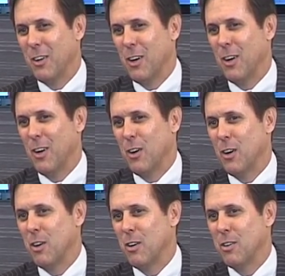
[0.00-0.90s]

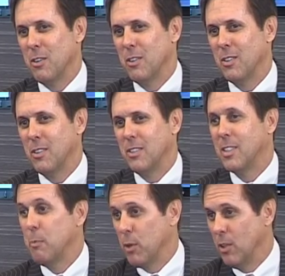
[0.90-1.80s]
are
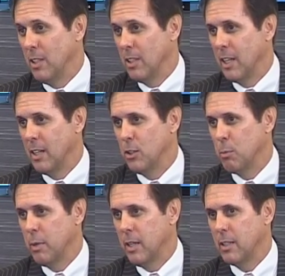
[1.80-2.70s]
typical indicators,
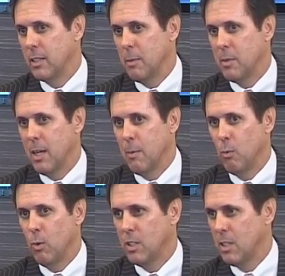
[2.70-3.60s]
but at the same
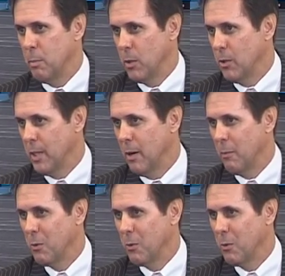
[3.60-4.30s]
time, what's typical now?